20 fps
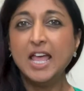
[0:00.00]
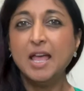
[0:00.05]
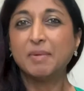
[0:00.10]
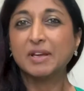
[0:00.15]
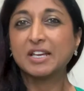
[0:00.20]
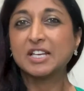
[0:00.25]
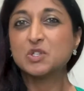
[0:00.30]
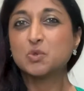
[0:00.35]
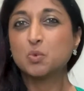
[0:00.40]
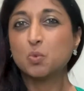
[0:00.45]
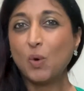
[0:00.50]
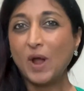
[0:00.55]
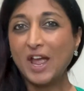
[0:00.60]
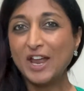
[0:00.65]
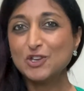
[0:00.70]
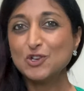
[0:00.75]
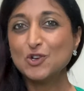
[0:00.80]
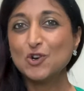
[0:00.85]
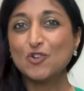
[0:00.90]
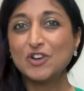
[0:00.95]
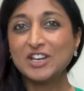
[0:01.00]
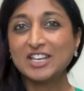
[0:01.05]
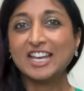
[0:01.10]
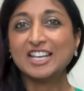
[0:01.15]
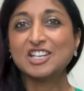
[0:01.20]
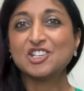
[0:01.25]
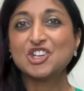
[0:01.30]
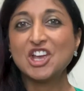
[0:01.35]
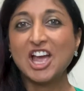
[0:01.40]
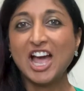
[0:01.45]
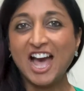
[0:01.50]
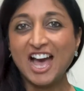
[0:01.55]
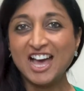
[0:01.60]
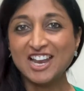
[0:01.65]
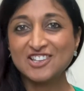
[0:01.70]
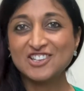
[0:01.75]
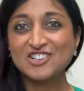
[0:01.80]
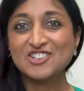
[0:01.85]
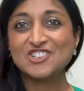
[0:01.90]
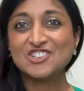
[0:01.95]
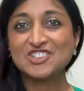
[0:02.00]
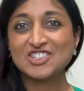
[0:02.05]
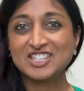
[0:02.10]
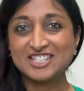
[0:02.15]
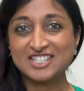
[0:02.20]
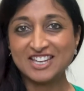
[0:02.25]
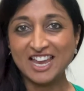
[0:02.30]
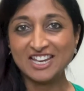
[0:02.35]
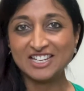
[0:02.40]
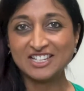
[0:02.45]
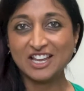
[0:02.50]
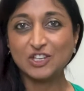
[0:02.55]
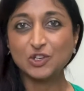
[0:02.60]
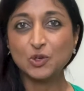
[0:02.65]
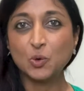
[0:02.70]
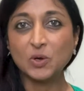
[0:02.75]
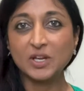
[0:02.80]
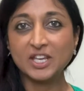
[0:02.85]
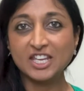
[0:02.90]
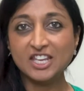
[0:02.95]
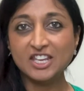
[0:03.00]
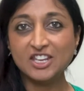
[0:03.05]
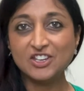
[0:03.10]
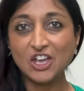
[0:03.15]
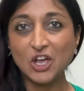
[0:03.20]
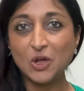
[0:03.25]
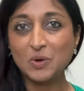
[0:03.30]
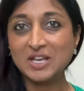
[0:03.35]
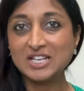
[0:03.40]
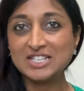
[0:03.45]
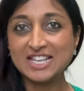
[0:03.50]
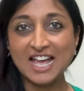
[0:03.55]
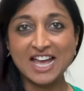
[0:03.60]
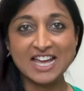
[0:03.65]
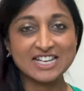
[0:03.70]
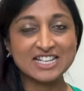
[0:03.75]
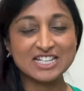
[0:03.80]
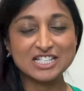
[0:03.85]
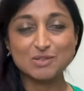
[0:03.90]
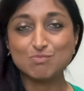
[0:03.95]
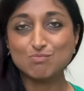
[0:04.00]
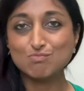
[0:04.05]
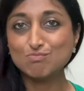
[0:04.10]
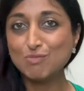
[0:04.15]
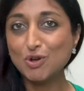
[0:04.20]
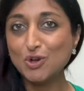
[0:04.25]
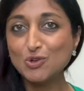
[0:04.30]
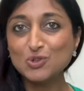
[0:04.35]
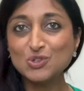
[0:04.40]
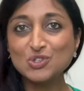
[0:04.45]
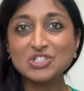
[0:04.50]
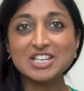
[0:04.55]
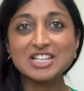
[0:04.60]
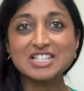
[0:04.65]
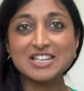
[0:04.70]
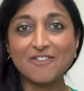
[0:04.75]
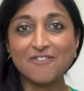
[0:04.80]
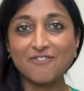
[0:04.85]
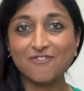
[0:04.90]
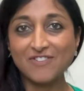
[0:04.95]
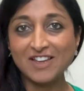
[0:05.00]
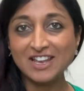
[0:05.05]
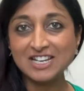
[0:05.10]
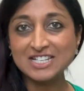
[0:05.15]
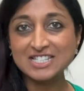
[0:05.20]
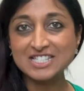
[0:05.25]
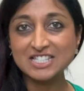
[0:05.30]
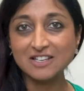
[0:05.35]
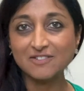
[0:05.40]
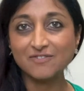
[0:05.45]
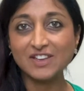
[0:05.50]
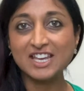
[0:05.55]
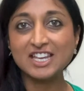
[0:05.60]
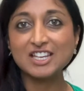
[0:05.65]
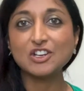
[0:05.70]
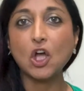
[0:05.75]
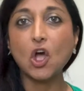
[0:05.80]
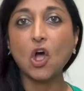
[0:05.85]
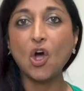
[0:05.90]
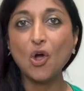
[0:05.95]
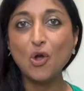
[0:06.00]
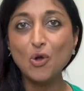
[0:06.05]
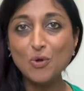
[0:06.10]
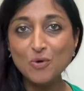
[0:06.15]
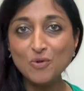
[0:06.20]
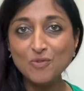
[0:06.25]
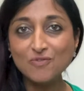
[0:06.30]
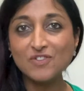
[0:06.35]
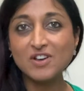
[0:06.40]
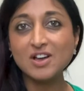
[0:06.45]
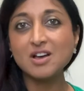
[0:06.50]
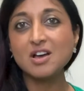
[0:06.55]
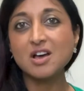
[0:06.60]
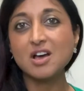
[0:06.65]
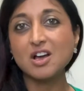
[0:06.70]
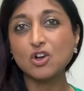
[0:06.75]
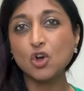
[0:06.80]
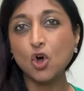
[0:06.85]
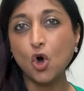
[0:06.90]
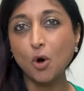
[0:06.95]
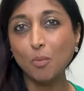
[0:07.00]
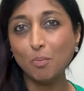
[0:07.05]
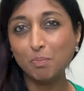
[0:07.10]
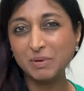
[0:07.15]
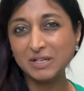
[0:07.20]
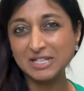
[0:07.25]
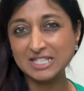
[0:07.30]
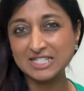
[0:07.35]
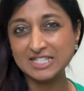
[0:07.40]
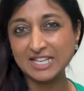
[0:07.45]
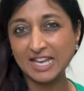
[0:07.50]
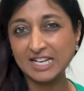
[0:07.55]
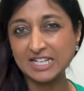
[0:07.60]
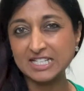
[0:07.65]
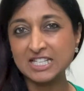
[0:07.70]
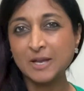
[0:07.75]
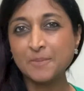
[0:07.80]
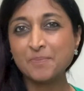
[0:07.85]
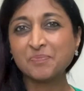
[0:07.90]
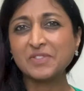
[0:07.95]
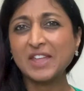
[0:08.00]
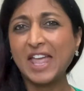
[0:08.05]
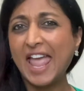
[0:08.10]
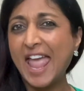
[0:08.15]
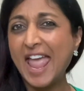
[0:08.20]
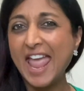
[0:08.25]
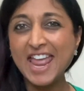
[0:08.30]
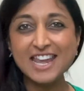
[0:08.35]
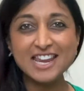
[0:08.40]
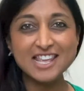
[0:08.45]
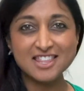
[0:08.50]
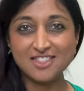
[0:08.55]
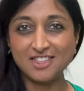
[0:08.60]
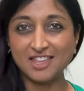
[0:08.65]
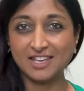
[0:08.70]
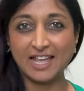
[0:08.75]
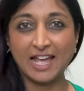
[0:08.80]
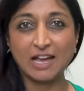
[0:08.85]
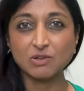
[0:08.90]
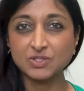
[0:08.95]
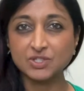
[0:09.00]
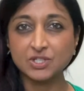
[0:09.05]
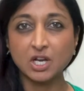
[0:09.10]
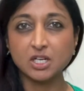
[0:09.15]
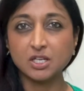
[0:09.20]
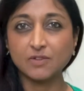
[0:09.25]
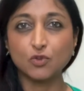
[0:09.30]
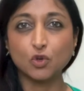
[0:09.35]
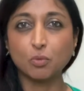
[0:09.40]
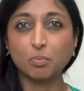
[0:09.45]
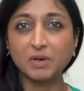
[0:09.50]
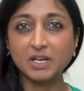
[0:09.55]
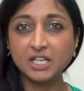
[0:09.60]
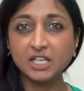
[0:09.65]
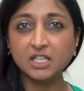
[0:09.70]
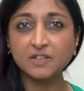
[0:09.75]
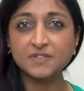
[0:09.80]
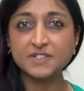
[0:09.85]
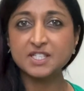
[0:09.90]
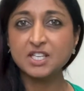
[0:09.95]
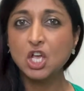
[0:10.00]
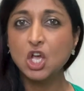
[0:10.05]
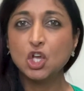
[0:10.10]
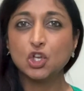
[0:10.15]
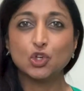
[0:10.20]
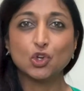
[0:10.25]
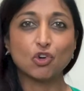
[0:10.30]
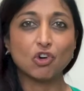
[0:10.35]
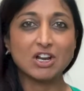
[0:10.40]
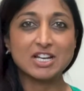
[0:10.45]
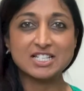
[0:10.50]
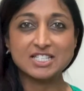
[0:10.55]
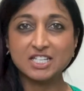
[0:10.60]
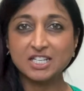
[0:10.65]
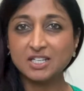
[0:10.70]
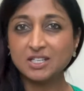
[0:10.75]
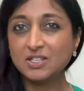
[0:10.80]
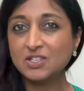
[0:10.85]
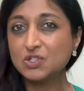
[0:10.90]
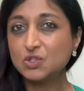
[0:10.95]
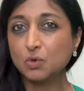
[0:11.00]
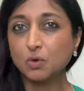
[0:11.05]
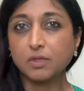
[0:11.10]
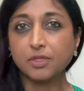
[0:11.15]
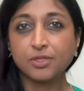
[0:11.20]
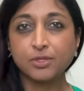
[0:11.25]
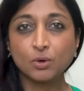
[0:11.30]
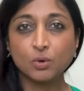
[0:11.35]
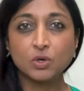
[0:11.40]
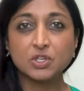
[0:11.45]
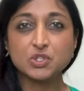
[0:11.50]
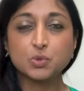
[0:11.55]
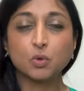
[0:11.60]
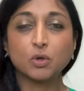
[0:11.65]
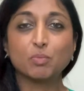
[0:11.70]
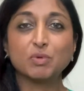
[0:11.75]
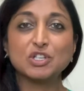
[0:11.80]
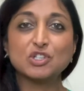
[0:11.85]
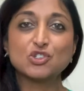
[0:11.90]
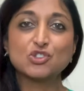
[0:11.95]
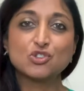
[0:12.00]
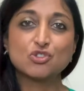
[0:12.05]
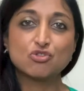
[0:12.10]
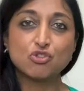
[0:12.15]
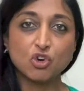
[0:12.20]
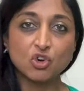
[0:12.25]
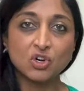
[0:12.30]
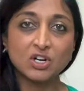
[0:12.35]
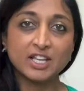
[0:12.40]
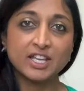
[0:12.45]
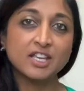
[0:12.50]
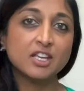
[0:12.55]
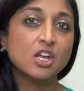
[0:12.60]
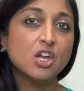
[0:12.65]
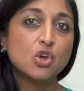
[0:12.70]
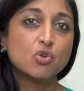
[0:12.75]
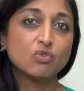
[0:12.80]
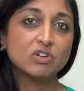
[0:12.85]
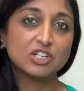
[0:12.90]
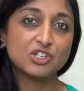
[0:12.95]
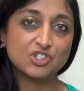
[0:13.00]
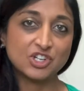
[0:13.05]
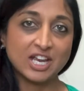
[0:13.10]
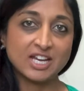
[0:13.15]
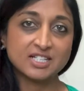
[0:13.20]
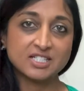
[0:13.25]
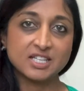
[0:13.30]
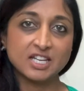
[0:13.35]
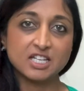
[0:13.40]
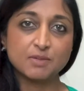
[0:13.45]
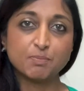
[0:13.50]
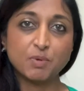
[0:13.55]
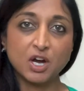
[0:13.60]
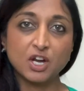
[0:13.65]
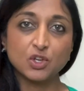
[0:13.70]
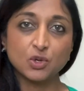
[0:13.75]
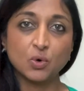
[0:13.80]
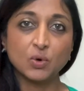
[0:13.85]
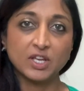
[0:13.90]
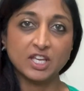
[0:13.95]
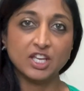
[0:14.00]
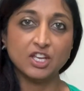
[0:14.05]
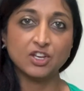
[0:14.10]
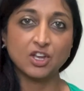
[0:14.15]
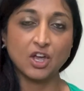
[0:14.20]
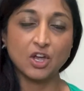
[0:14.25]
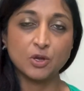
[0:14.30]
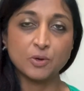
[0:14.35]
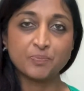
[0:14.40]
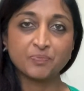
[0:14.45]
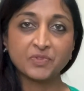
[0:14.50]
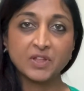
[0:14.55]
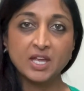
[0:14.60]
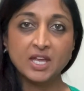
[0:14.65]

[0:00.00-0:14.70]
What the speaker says: Because when you're in a challenged state and your ego is at its most defensive, it overcompensates. Anything outside of your beliefs, your ideas, your thoughts will be strongly rejected by your ego.